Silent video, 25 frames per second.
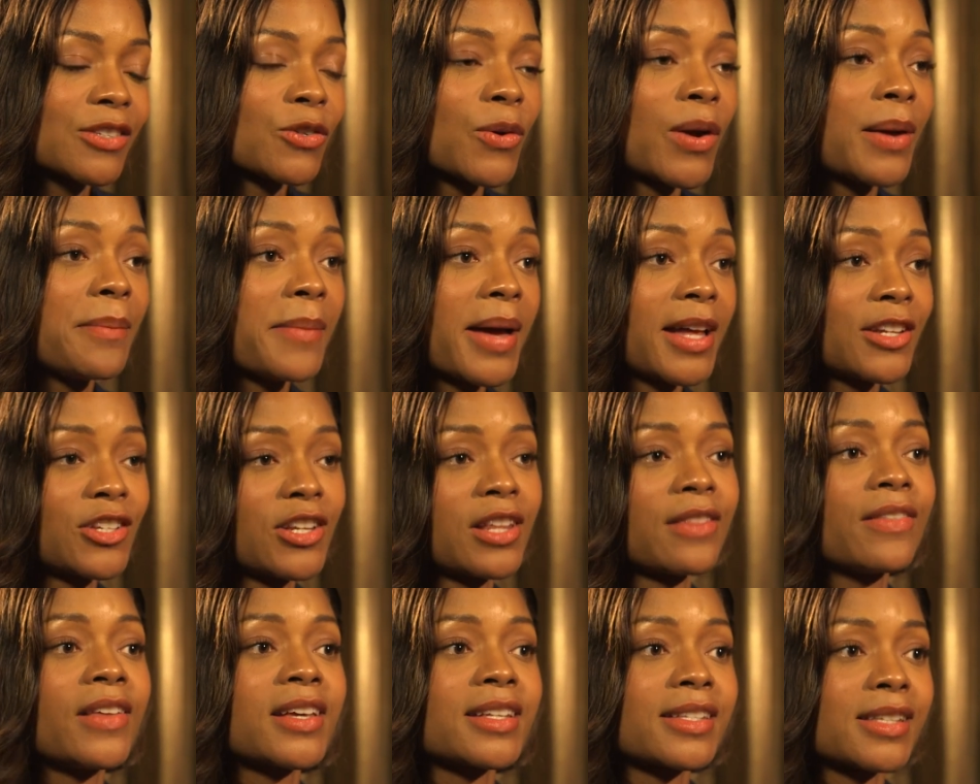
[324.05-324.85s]
So I
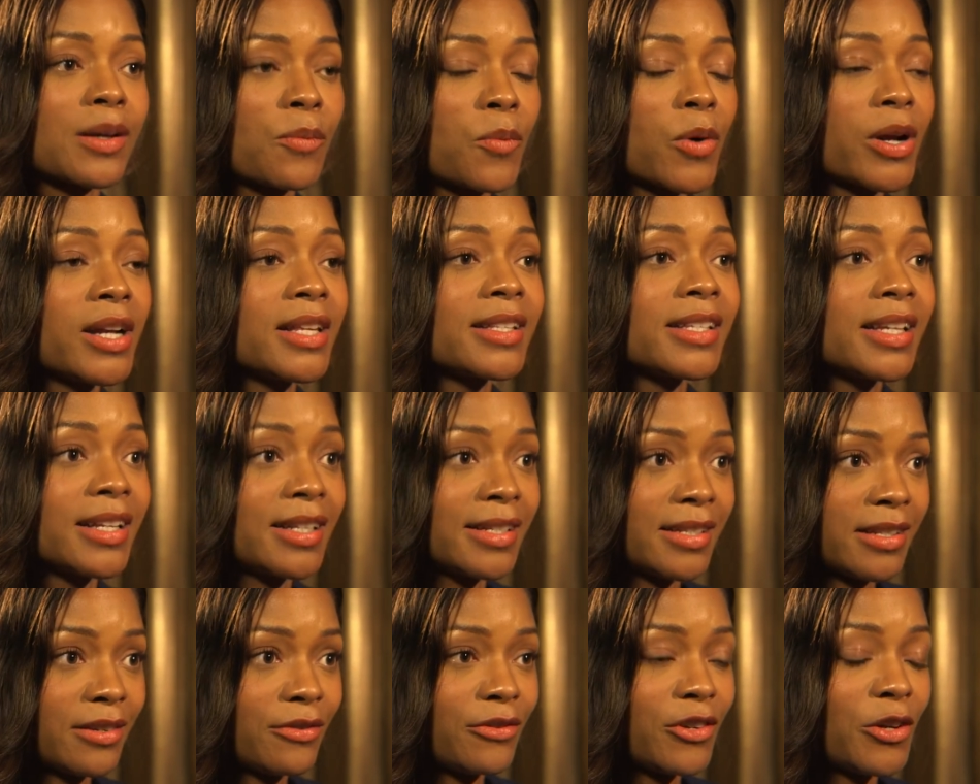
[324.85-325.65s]
imagine that someone is
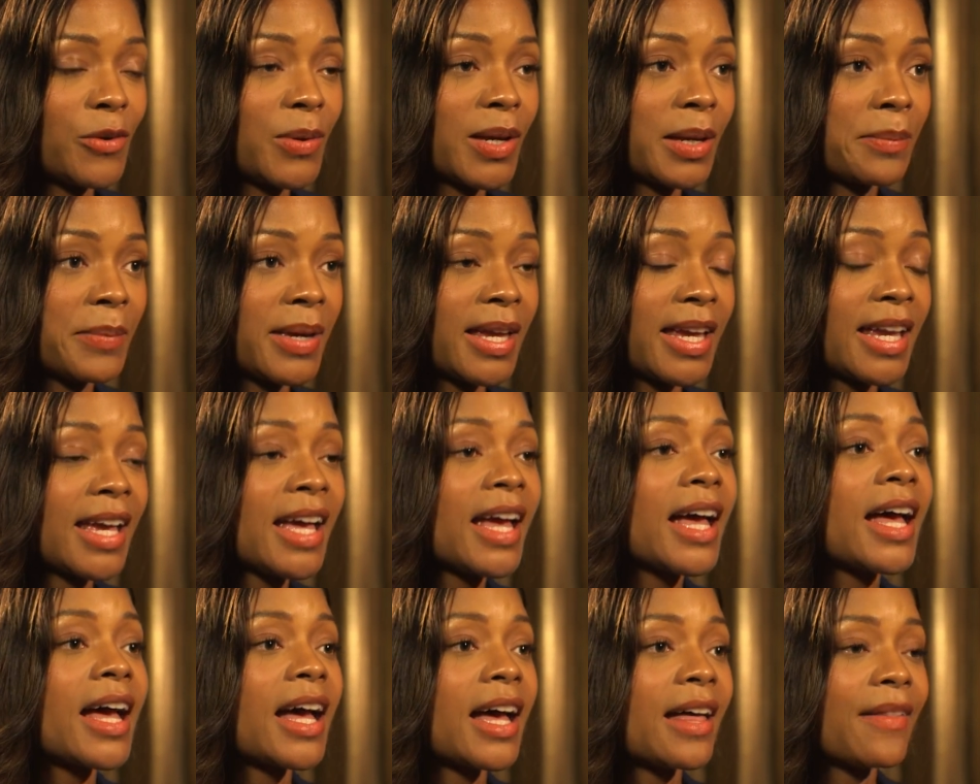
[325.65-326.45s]
interviewing me
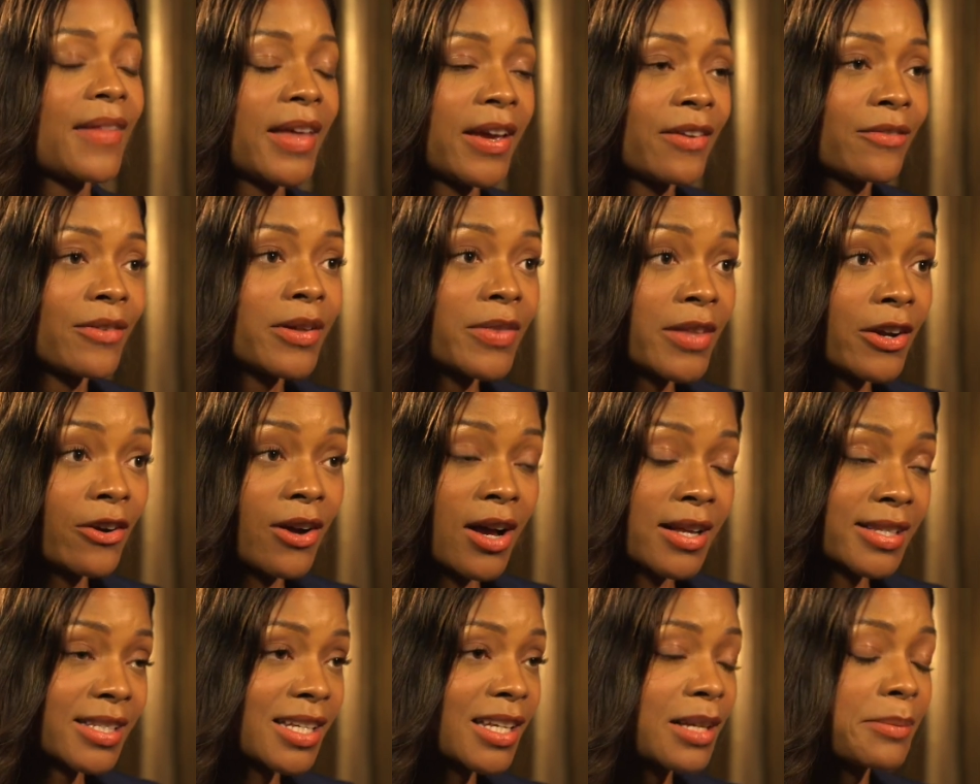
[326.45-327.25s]
and they're,
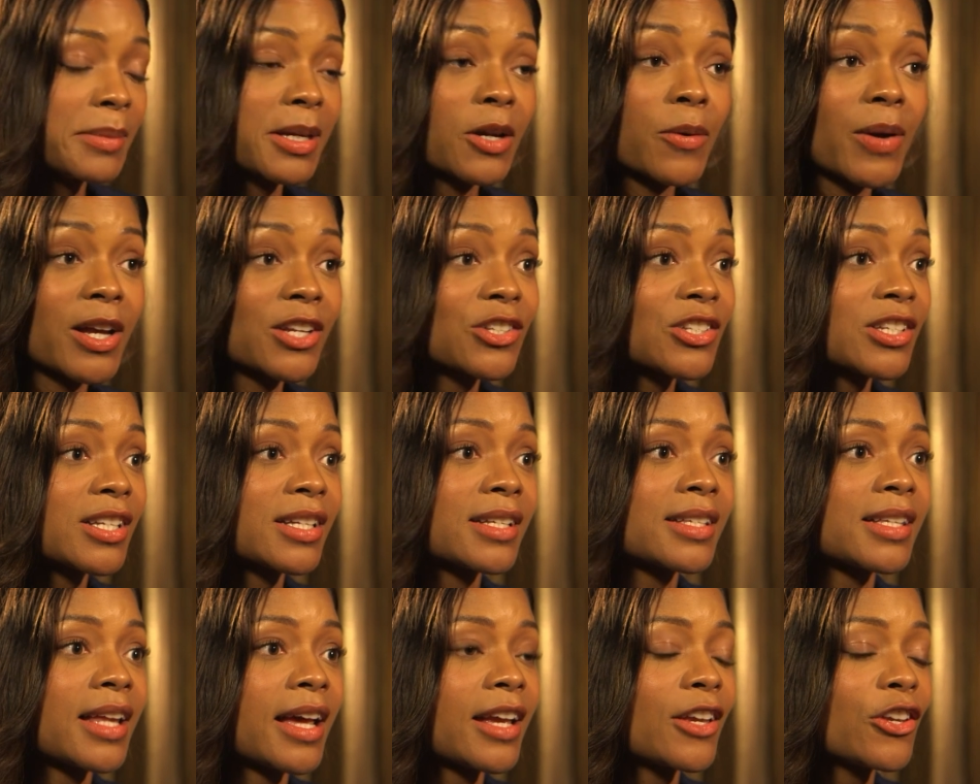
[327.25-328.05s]
asking me
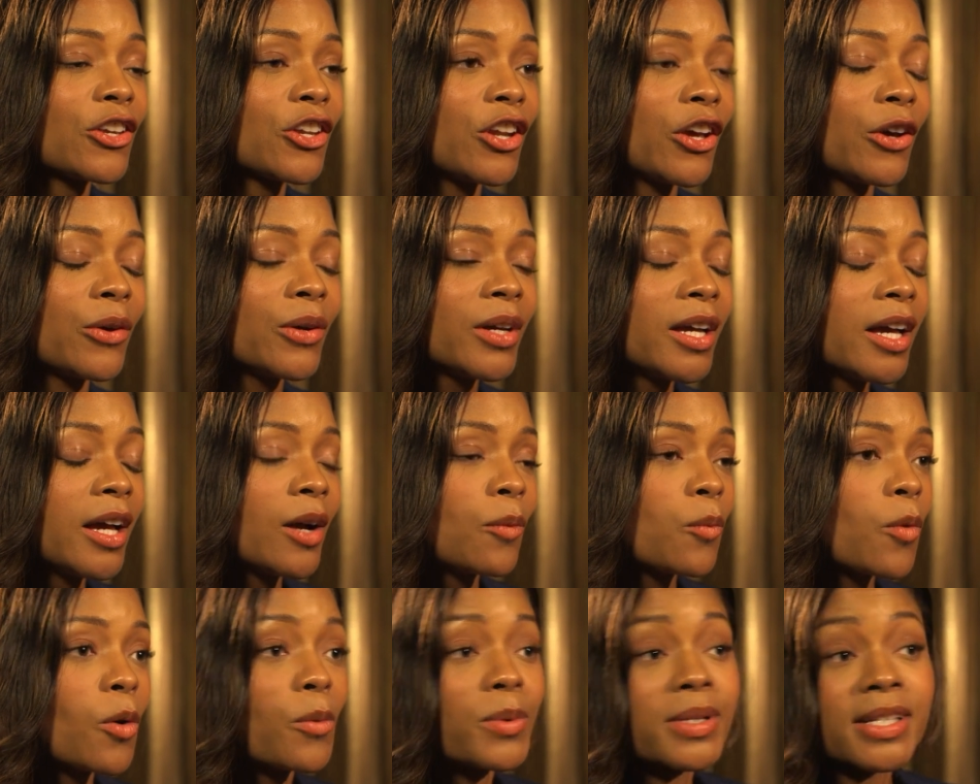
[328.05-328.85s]
questions like, you know,
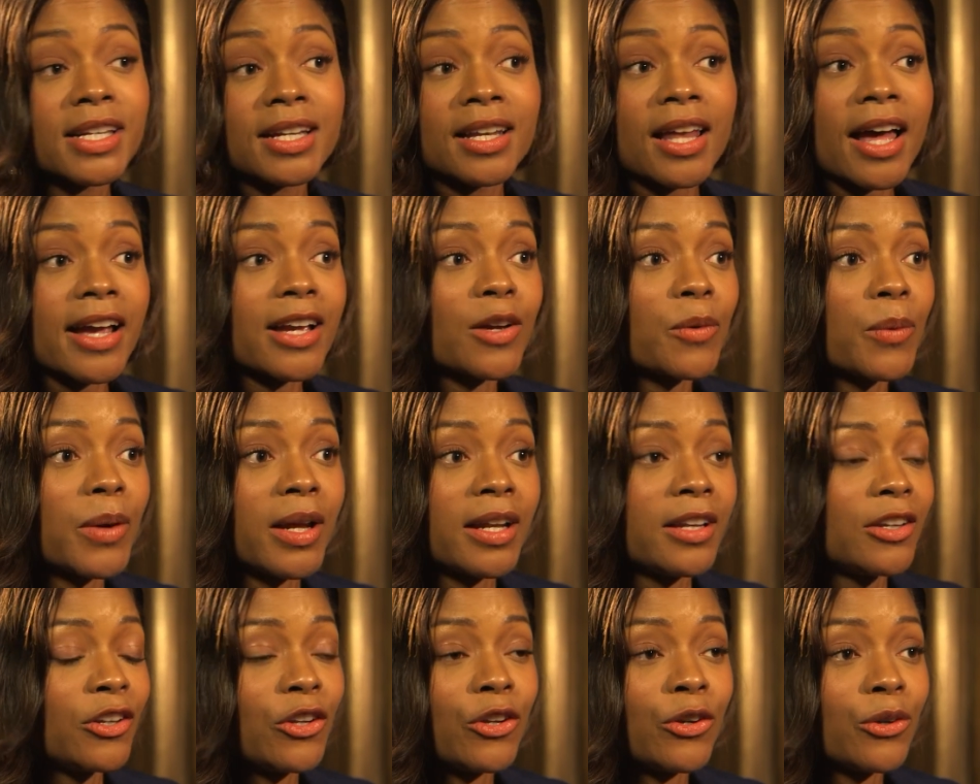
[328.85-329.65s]
what was it like
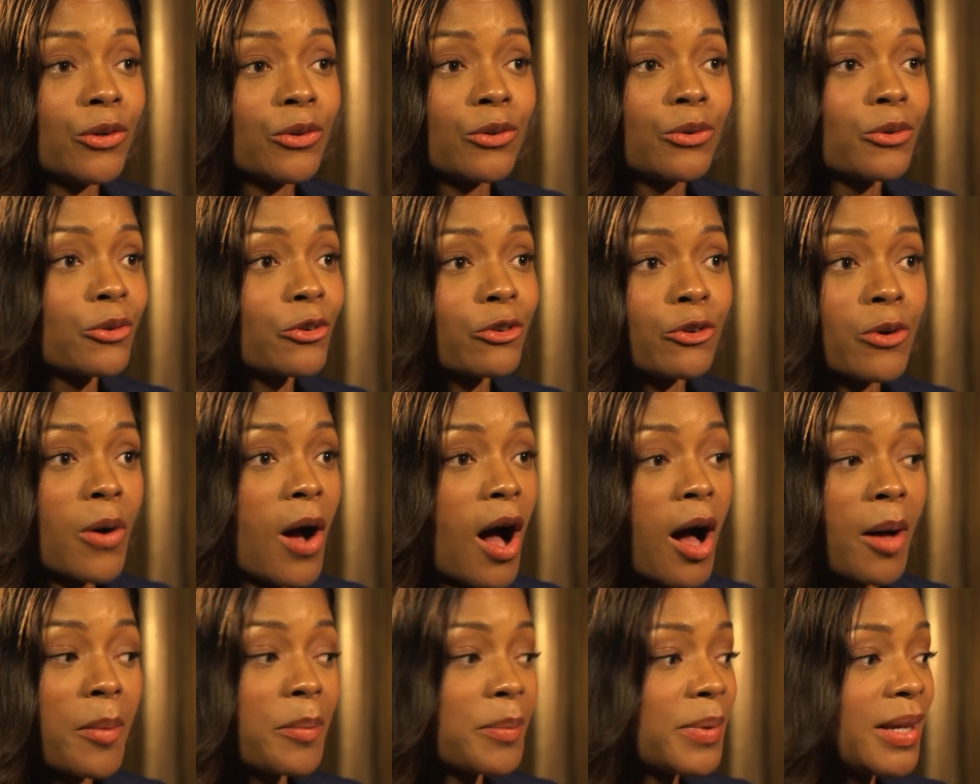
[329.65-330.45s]
when you grew
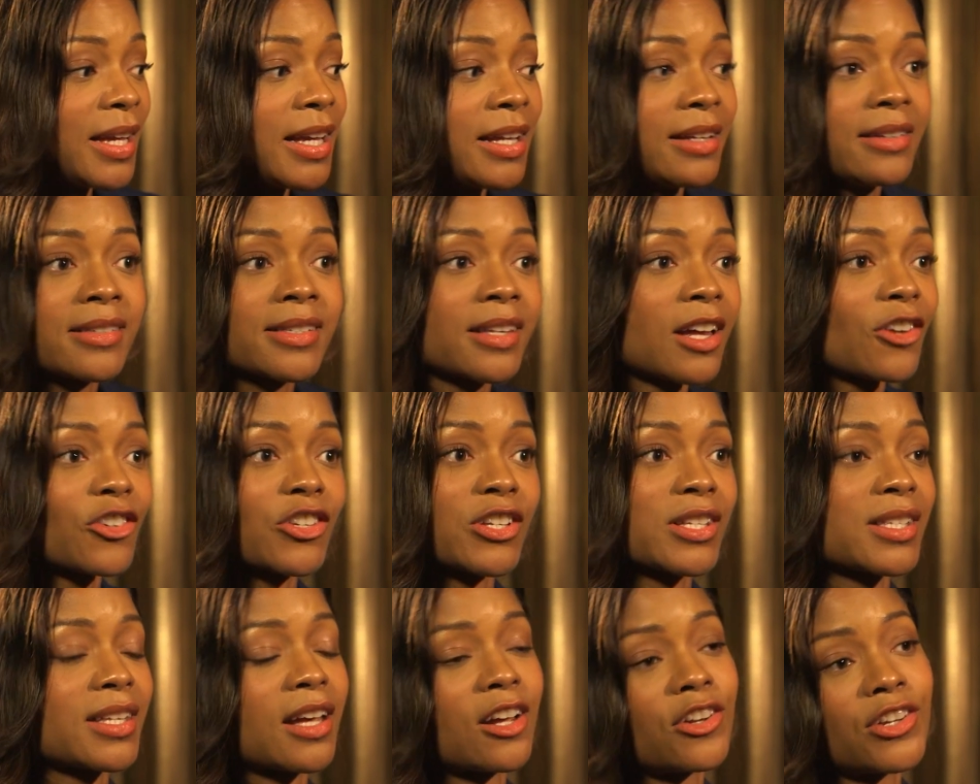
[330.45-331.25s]
up in such
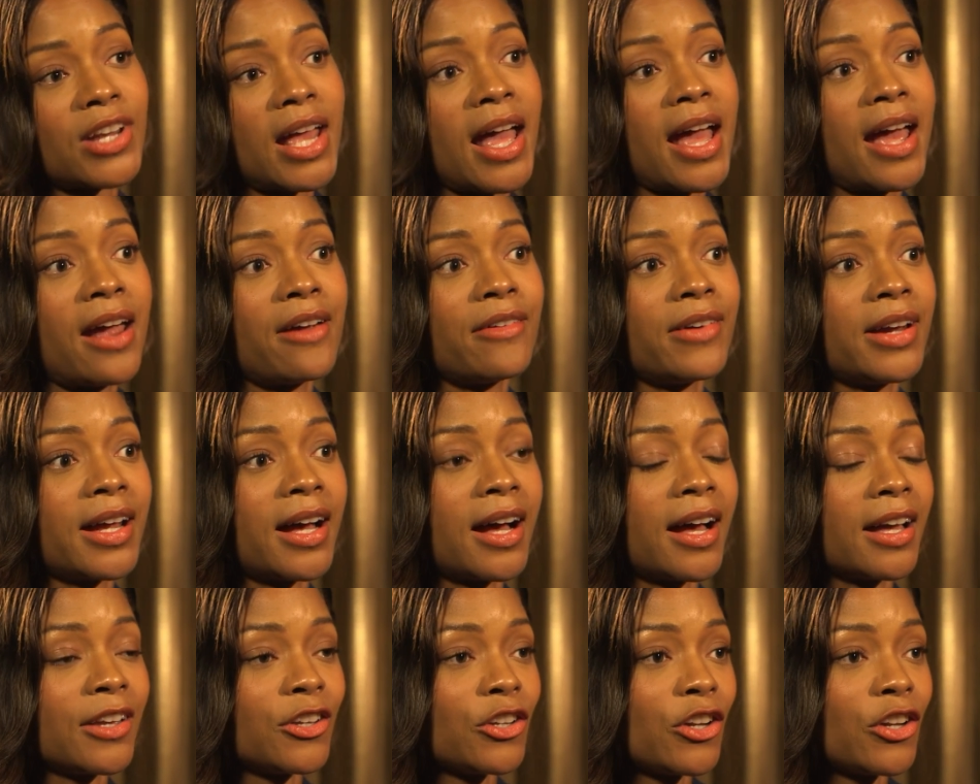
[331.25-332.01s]
and such area?